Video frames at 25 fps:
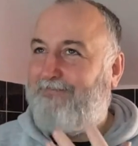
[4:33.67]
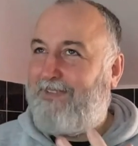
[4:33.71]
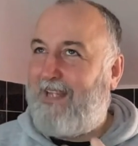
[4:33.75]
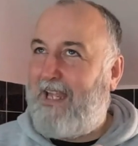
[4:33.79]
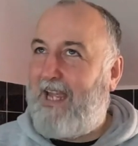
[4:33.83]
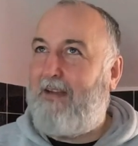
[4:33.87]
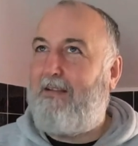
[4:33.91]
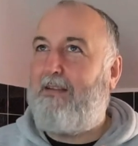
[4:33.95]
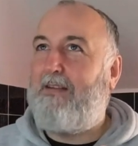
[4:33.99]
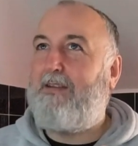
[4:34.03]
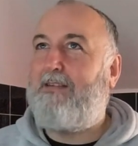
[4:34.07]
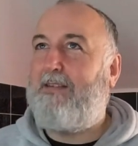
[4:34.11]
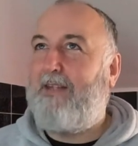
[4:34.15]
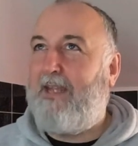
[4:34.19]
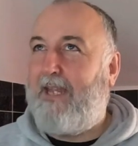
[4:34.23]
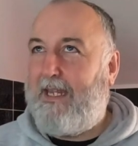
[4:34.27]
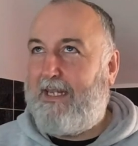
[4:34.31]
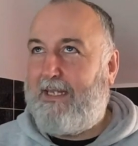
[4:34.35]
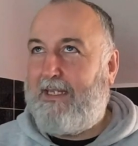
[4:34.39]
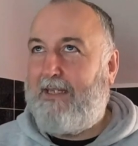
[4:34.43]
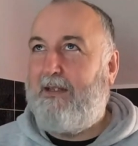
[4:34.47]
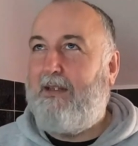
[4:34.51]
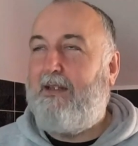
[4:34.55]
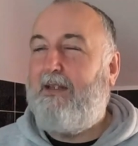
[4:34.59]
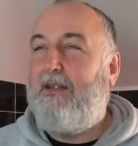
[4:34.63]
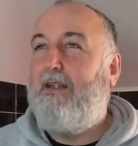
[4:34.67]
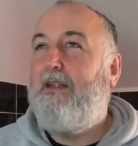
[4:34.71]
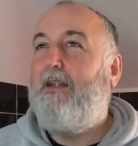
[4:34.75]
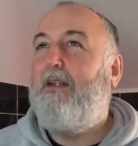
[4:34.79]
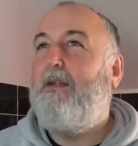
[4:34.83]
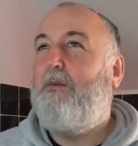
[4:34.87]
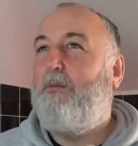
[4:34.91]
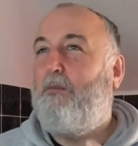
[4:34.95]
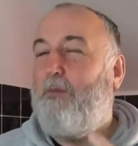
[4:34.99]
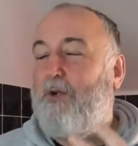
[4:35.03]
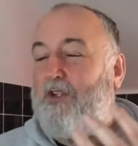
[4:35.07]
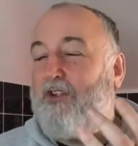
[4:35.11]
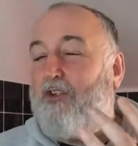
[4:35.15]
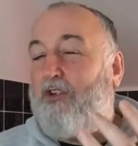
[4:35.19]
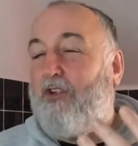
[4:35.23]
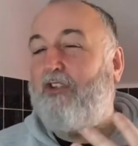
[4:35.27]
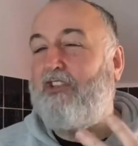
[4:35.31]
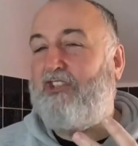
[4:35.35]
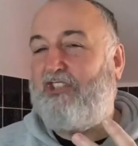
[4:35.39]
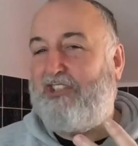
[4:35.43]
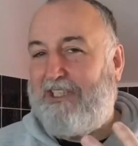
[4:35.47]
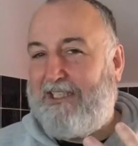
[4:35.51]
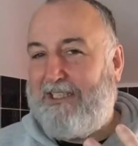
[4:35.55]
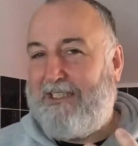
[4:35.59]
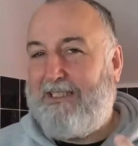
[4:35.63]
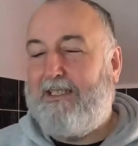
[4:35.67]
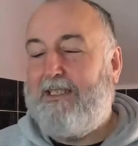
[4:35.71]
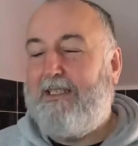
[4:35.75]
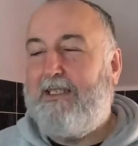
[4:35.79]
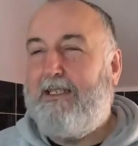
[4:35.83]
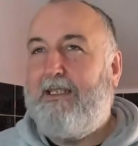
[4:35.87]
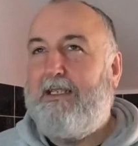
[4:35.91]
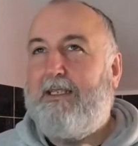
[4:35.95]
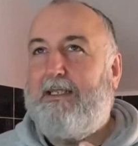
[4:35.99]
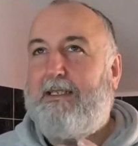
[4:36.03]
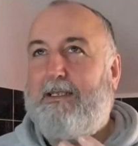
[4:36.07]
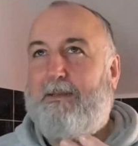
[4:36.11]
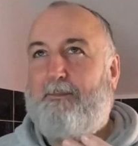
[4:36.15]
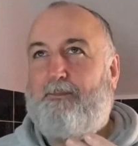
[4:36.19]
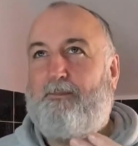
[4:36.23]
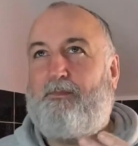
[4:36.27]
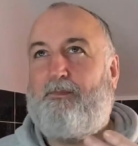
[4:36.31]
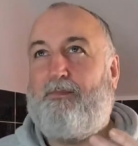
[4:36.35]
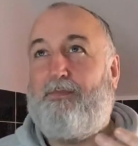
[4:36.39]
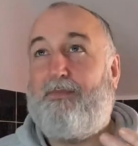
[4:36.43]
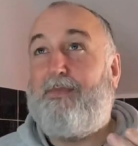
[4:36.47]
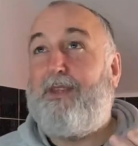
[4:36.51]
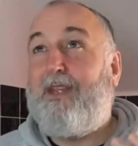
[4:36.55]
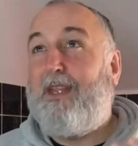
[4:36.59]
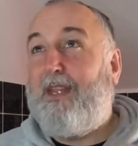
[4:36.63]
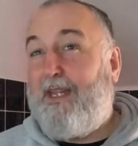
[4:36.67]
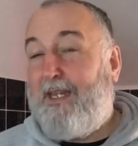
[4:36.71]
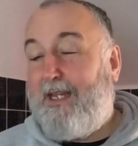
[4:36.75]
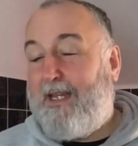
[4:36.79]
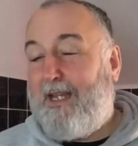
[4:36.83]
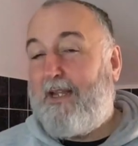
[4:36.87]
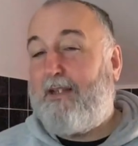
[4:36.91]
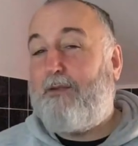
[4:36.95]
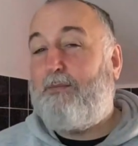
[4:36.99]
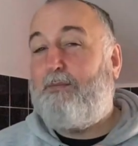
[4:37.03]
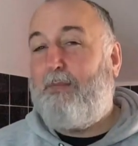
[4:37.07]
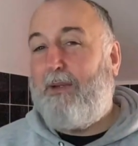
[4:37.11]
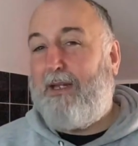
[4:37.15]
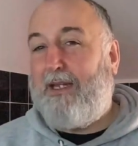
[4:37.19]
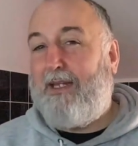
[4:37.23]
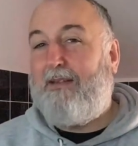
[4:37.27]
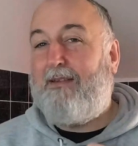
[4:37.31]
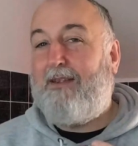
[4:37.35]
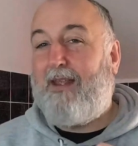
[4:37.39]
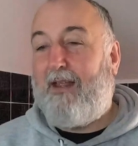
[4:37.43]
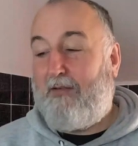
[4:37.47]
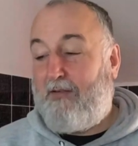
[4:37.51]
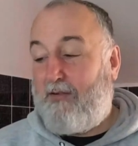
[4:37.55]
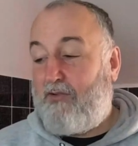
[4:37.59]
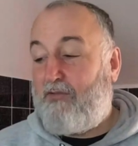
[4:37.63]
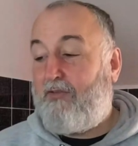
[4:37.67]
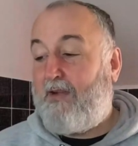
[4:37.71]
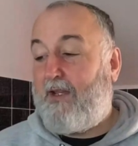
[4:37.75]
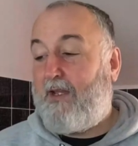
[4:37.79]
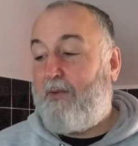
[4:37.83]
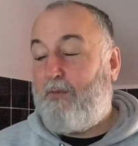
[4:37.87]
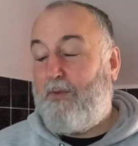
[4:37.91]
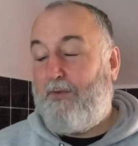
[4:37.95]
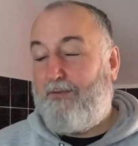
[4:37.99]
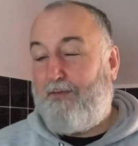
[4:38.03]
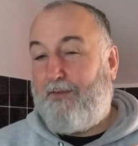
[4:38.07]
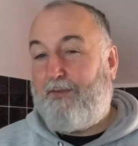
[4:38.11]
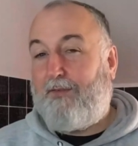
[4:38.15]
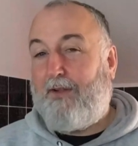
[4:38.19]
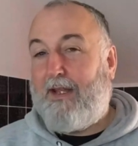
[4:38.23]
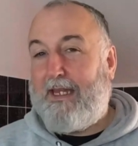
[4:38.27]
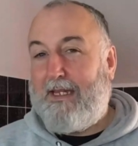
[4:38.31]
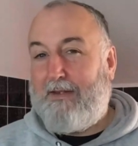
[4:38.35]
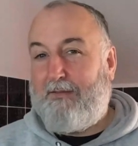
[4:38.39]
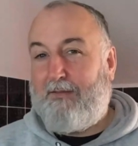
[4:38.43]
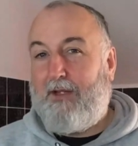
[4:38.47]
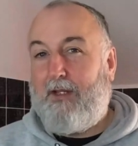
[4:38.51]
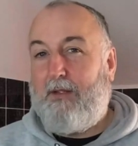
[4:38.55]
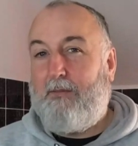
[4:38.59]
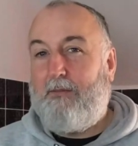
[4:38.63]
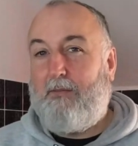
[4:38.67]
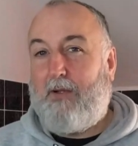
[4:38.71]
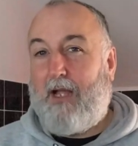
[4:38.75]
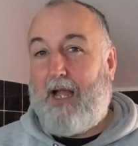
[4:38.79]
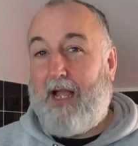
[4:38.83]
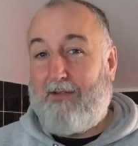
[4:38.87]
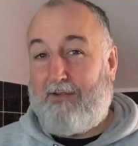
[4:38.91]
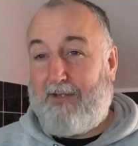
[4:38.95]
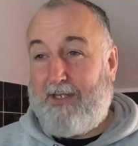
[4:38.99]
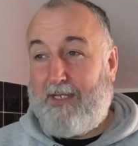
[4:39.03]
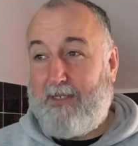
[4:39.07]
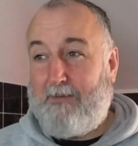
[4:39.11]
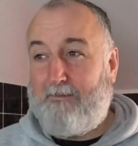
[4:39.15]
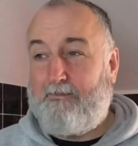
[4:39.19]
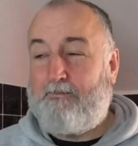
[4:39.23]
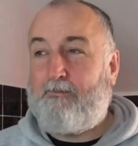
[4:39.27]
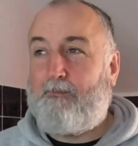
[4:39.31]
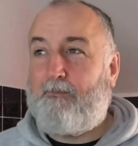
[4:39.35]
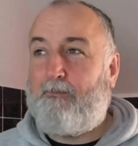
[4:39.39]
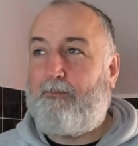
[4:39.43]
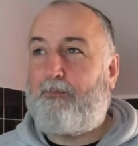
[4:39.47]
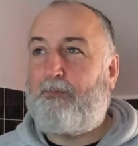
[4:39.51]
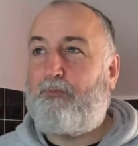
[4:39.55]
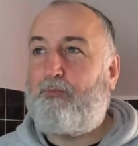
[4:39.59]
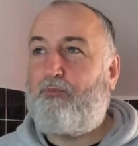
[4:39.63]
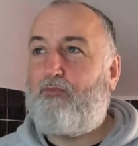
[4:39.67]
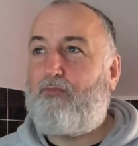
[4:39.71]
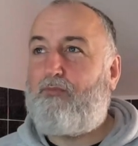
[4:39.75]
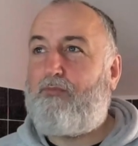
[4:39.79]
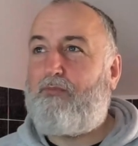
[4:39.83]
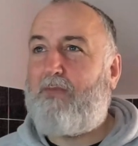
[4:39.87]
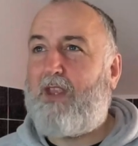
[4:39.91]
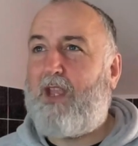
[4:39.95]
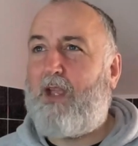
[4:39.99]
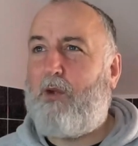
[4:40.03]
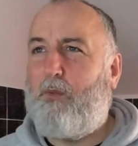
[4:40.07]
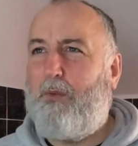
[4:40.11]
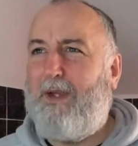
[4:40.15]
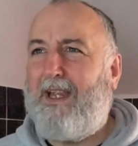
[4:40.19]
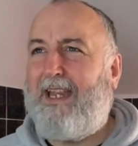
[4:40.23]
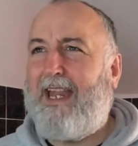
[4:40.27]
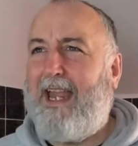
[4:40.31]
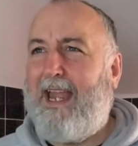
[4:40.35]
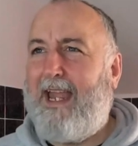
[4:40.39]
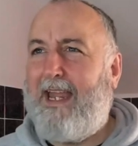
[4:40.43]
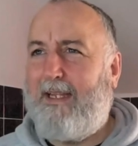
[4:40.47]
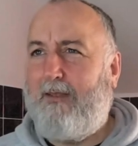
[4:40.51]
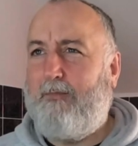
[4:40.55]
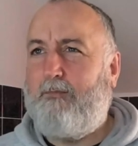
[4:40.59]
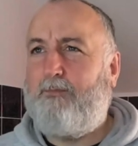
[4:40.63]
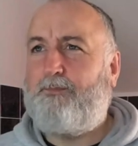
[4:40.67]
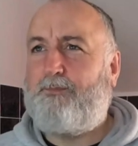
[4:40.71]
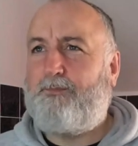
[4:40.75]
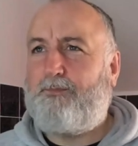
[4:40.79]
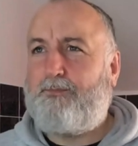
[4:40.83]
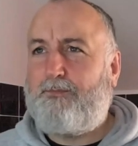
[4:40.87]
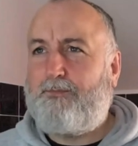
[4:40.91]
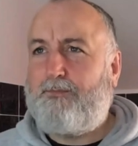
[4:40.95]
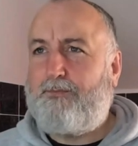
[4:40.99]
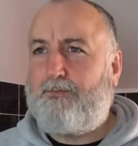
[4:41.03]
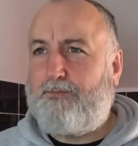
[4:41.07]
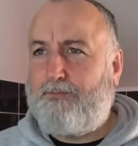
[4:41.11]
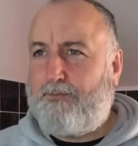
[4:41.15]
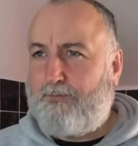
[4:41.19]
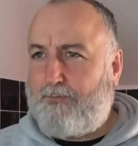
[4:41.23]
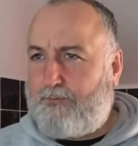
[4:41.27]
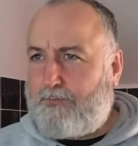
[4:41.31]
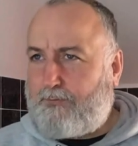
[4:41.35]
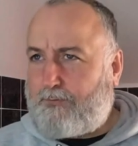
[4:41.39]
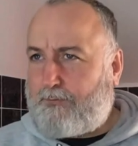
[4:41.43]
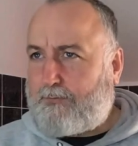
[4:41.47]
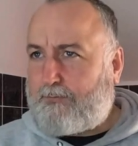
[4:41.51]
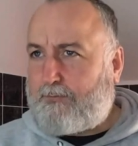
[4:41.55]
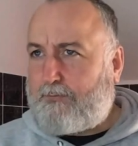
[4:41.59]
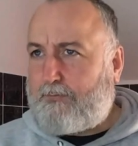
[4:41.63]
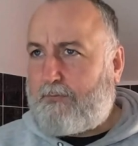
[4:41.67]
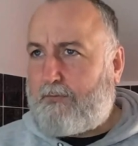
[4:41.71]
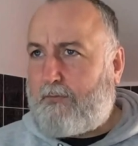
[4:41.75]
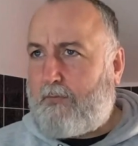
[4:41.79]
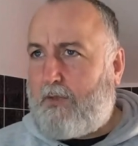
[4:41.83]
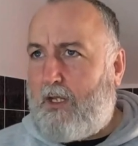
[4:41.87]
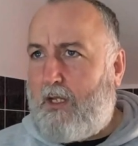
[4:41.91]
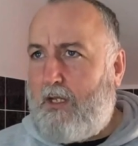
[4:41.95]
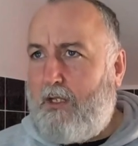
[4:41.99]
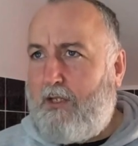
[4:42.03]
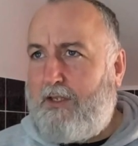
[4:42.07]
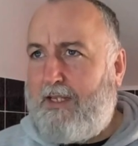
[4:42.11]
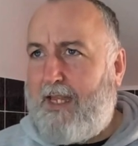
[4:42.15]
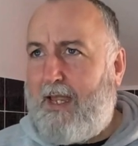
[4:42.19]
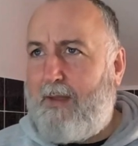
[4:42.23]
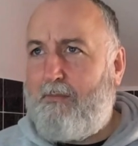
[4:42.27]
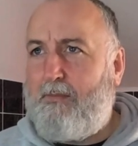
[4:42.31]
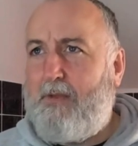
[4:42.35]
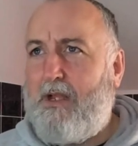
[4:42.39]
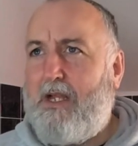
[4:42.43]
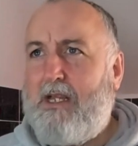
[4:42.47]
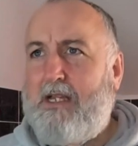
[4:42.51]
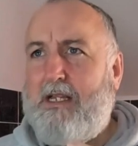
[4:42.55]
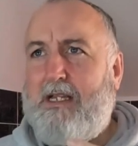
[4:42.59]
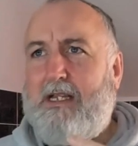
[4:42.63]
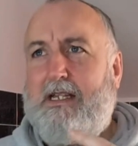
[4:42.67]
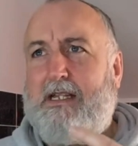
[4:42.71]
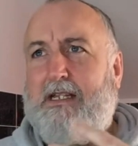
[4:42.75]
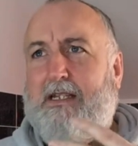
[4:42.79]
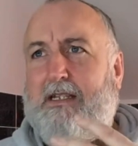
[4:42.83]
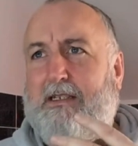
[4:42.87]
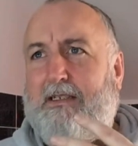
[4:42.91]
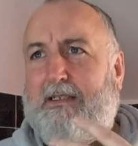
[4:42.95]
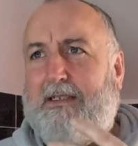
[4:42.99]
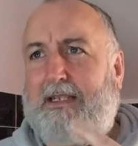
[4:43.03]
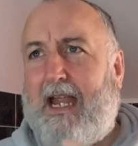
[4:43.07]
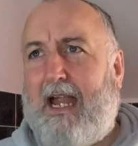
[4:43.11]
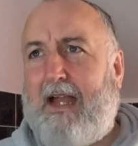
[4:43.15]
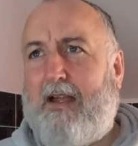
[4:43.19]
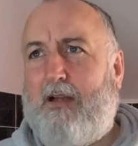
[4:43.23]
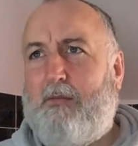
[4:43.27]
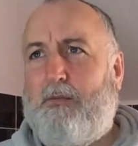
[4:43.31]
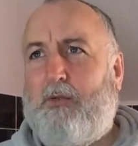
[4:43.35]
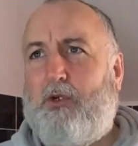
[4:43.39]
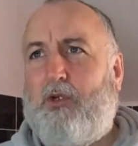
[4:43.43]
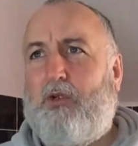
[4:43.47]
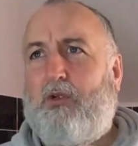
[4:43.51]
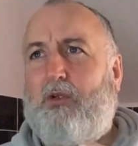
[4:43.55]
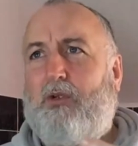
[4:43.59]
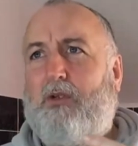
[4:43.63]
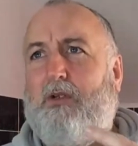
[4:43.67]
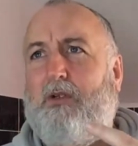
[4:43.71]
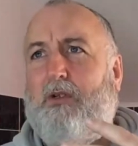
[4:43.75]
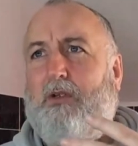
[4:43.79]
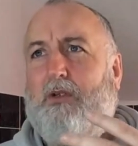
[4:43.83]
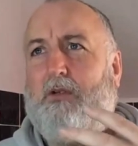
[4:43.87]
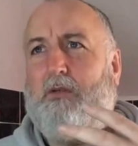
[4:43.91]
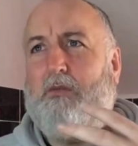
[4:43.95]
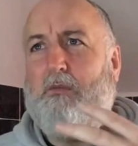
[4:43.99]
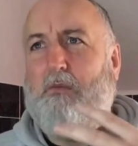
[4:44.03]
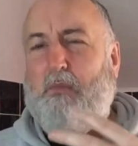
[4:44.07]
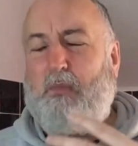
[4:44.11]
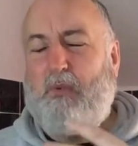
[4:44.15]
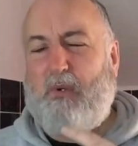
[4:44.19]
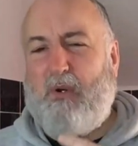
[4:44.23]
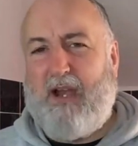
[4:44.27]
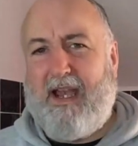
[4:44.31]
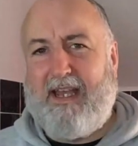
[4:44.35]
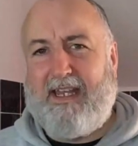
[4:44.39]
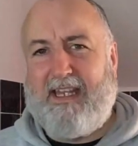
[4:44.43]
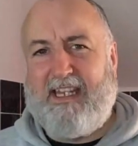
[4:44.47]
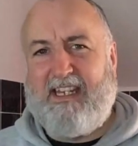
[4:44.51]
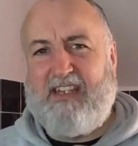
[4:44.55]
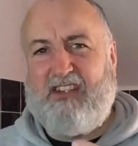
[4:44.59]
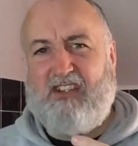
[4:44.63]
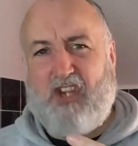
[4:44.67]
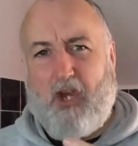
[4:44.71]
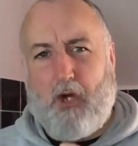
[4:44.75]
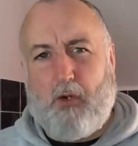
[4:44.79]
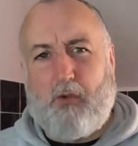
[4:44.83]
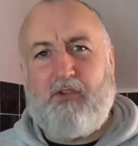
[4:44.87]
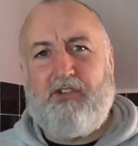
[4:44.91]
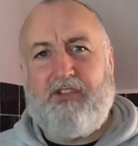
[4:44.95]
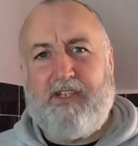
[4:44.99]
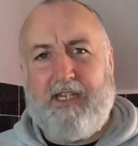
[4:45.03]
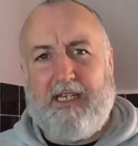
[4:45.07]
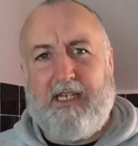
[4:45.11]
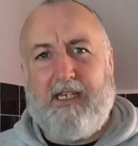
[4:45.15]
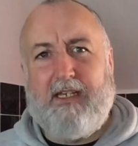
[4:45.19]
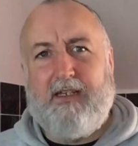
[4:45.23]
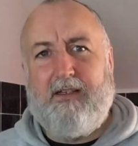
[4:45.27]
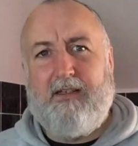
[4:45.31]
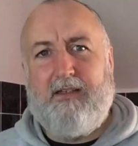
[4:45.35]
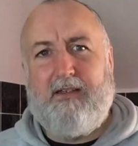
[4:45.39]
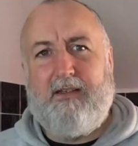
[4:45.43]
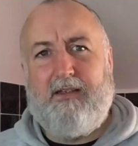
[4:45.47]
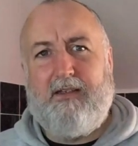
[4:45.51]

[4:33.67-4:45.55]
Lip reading: dare I say, we're touching ESB territory with the flavour, as in we're getting them caramel, bready, toasty